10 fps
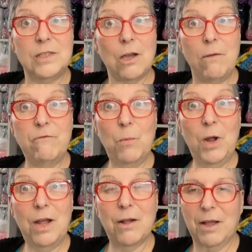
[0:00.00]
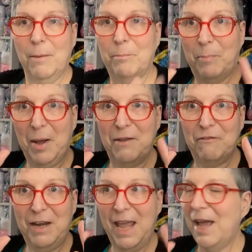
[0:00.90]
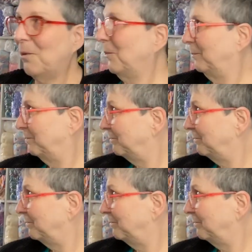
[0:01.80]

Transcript: Time for work. Bye for now.